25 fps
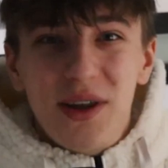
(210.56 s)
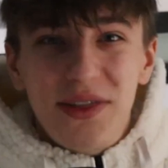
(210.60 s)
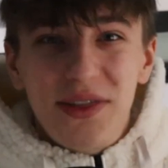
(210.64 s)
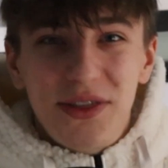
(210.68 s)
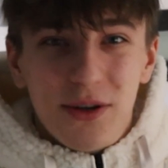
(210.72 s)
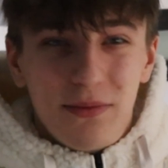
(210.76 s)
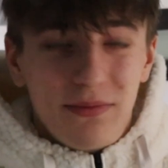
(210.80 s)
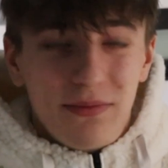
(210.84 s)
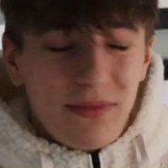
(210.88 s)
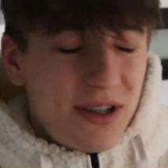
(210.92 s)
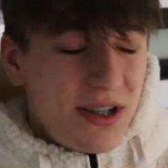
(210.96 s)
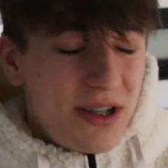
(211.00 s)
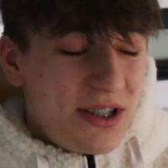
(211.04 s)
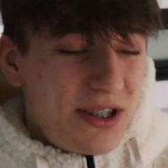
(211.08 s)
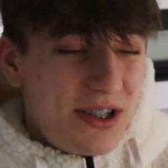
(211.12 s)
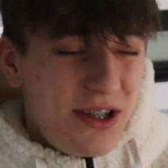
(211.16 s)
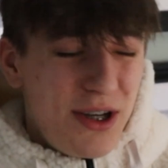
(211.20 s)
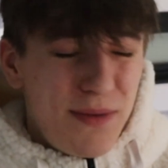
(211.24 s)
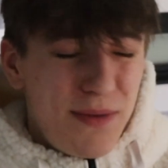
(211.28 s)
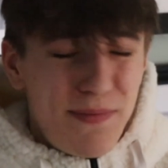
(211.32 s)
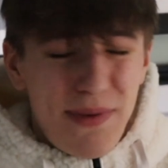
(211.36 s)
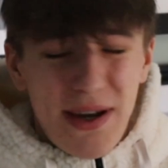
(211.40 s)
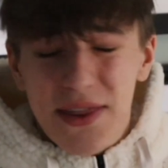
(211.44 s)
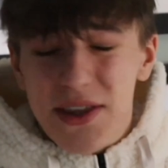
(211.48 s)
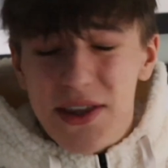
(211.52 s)
them, because
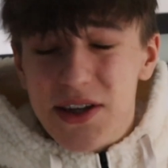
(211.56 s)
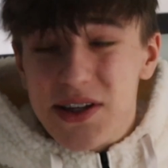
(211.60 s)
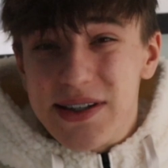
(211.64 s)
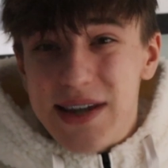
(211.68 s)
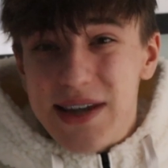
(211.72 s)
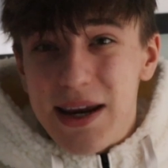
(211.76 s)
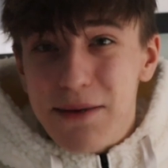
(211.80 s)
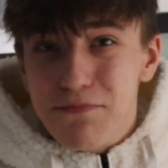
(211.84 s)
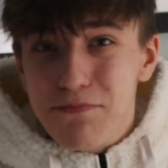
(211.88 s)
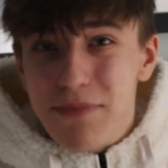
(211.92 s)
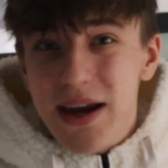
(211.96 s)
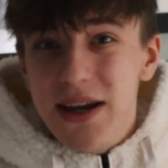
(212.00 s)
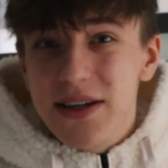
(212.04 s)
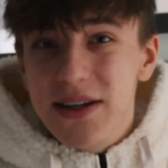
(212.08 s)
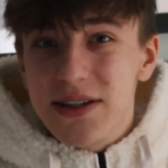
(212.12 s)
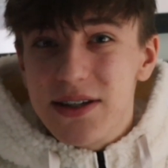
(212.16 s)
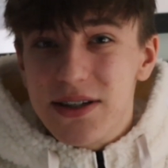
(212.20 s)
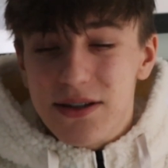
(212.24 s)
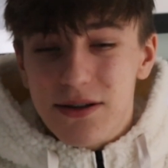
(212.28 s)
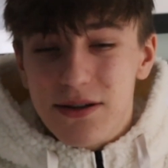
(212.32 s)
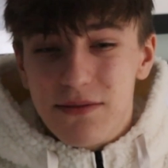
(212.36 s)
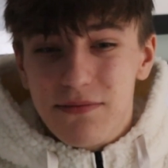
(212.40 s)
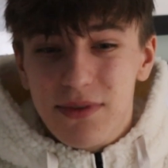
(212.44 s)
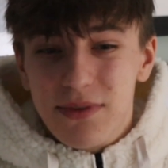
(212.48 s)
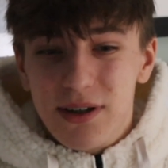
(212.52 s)
you'd be at the same pace as
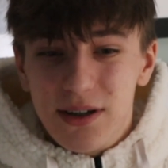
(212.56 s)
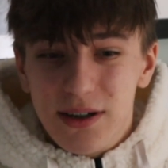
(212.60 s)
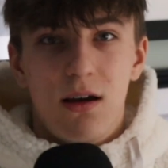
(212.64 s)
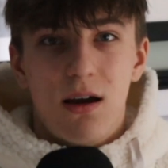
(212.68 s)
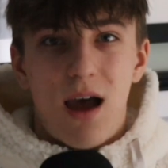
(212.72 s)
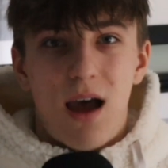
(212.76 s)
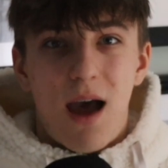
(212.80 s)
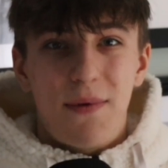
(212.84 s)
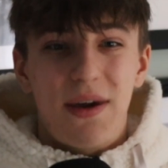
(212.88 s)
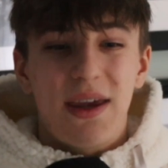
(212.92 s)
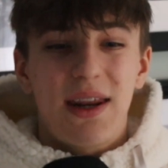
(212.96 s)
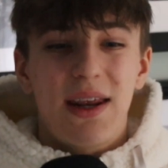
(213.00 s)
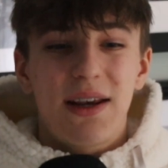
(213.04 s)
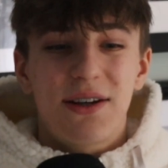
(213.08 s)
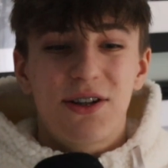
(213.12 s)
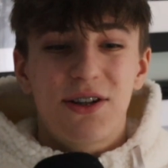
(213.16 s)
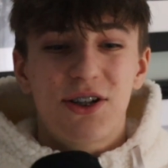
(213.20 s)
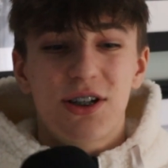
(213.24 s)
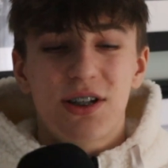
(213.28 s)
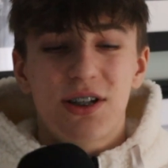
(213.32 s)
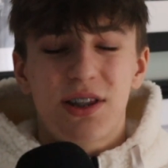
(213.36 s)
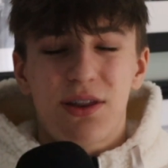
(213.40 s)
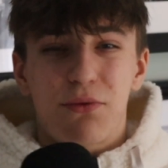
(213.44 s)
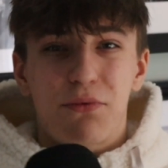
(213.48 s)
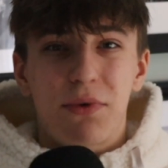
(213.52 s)
them. I mean, it's
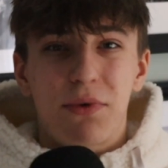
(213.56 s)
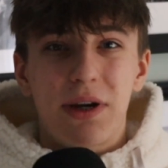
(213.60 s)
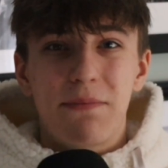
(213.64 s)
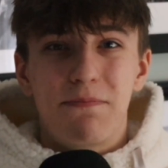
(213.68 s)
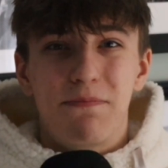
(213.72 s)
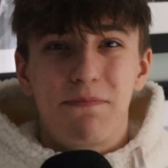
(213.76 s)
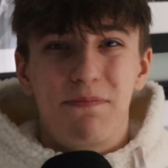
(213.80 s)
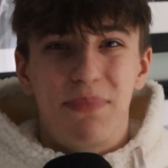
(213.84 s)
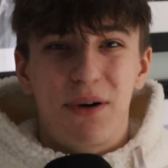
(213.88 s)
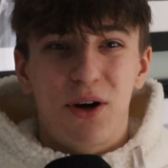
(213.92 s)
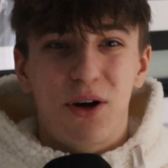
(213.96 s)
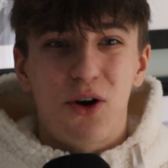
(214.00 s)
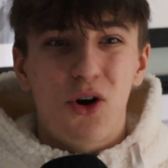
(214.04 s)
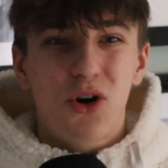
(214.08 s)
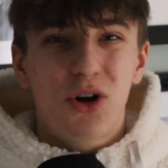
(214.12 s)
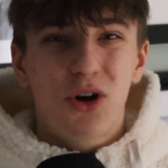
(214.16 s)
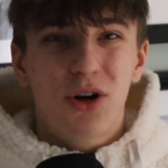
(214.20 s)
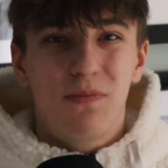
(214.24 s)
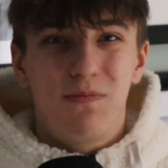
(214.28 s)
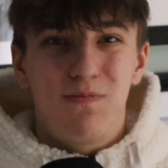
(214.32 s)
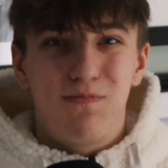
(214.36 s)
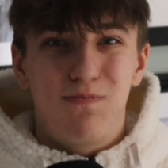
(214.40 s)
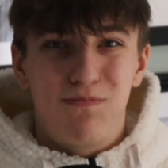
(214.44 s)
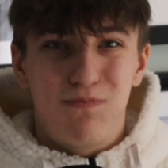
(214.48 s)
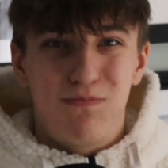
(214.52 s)
just
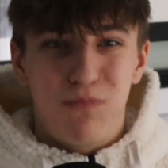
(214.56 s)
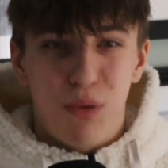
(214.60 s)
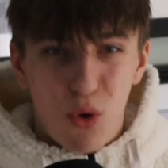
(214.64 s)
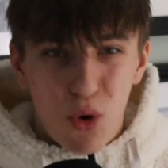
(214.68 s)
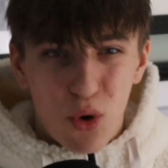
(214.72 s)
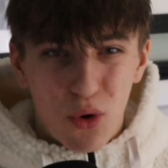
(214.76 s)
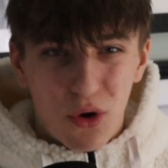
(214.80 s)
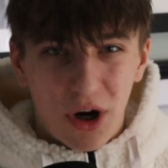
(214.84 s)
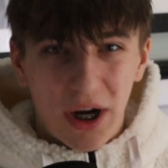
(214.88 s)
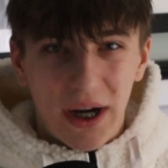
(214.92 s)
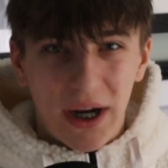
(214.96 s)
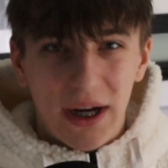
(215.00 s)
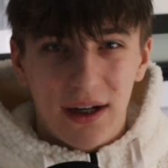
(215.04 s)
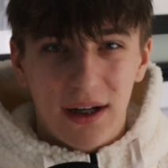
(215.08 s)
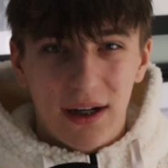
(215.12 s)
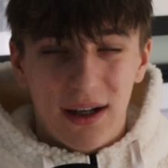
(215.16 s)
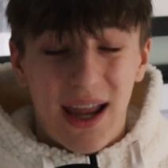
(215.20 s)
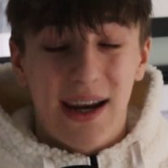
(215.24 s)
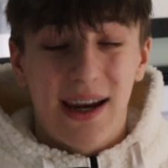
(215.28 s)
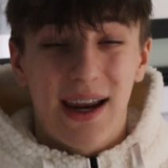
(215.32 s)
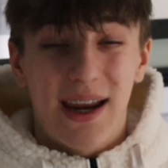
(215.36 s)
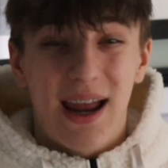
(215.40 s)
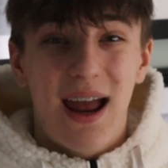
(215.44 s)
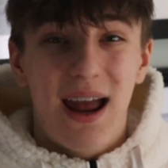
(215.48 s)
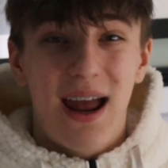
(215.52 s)
3-block boring,
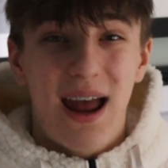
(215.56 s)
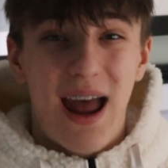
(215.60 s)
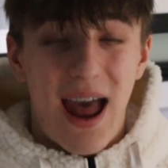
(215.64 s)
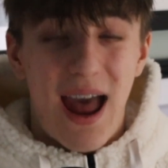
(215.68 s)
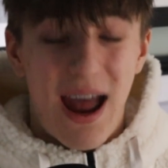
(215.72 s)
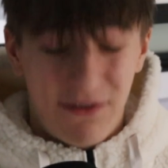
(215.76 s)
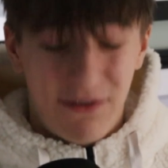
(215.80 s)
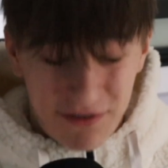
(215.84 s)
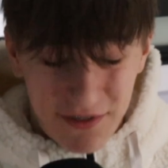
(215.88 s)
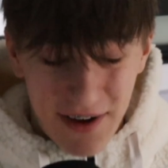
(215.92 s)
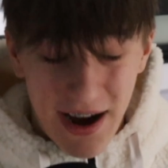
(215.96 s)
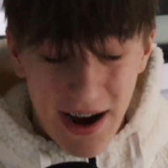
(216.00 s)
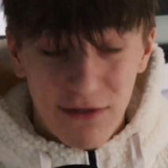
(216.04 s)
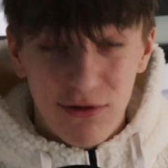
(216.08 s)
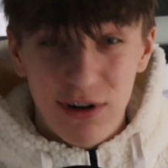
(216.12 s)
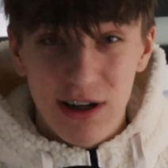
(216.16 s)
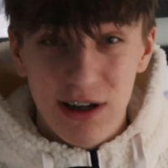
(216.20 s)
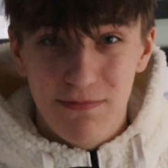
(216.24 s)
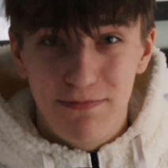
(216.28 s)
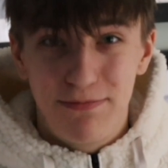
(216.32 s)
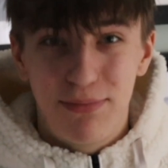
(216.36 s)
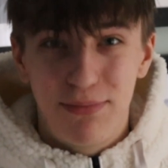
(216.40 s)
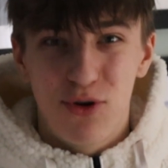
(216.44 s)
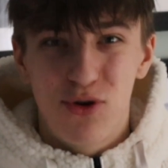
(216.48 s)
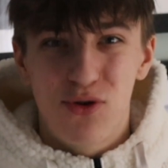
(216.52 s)
like, very
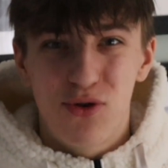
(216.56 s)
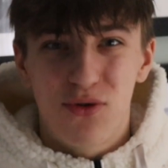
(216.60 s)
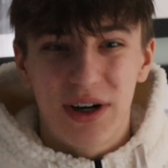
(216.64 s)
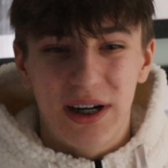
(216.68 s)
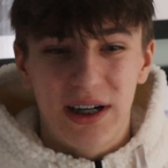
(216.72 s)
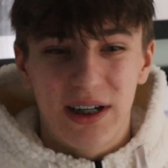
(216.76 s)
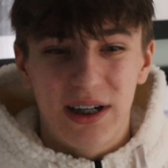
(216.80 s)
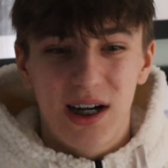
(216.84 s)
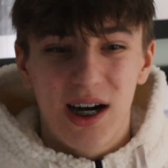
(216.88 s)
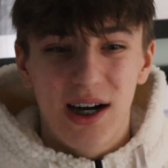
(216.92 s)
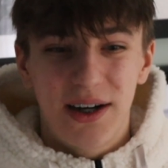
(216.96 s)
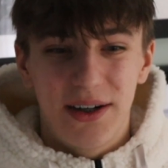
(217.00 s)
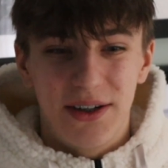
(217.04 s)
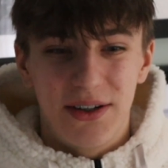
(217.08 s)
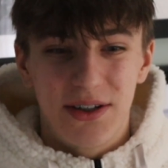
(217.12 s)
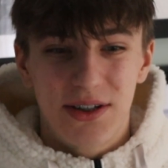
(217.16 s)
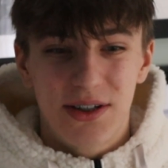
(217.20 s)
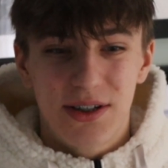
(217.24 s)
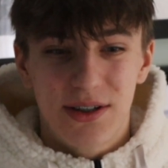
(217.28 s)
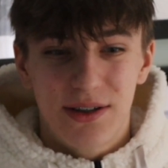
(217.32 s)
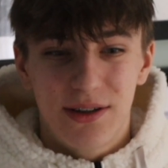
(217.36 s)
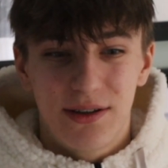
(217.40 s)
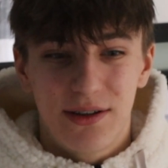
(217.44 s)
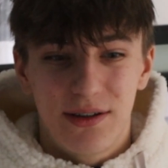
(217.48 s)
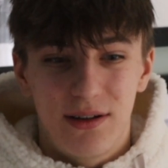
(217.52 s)
boring
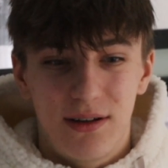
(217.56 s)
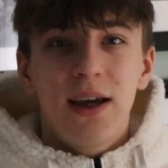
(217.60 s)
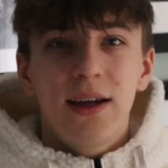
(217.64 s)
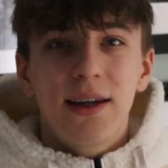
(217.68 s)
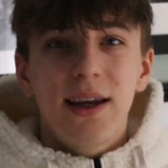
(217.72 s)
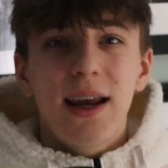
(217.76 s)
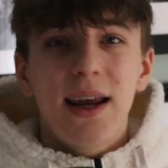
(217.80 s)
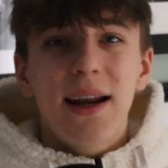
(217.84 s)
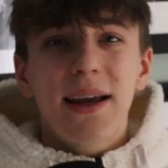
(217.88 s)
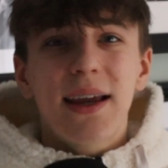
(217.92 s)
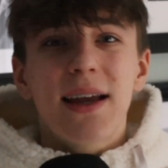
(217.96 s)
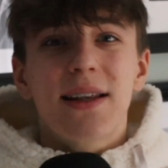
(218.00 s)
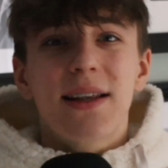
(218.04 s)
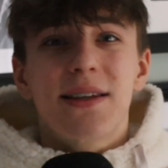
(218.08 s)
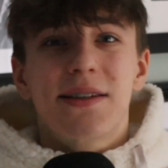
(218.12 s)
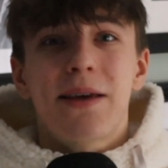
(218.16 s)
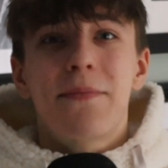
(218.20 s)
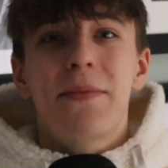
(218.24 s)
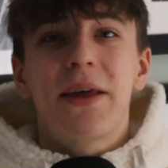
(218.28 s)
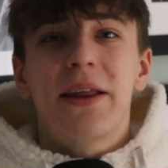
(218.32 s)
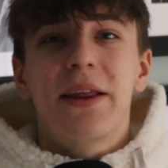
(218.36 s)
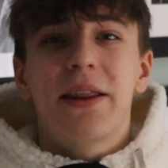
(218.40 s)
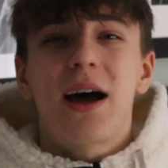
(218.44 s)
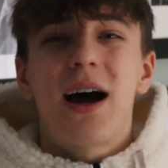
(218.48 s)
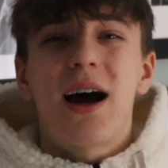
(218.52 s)
colors. Yet again,
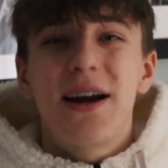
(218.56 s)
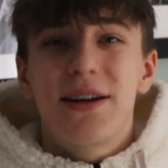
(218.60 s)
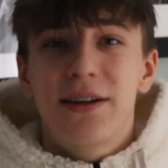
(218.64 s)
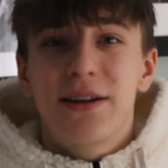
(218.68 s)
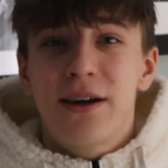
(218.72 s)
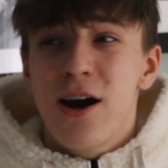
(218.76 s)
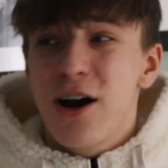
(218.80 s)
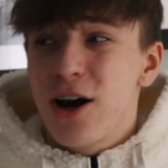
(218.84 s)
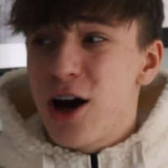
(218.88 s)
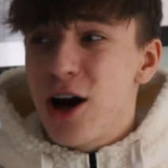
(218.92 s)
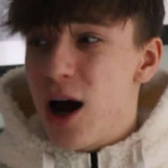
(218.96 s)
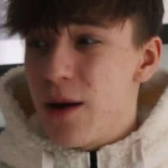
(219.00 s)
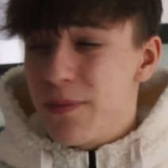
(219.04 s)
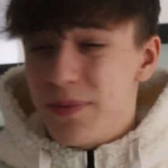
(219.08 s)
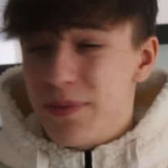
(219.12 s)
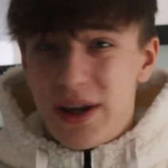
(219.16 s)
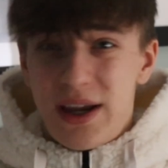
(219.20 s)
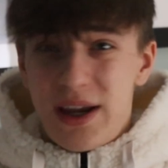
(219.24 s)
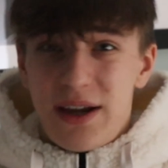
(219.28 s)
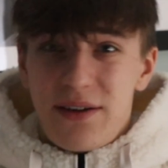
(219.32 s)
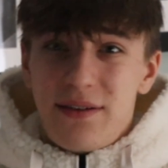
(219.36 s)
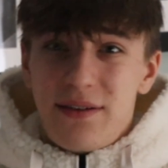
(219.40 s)
something that I'd cook up in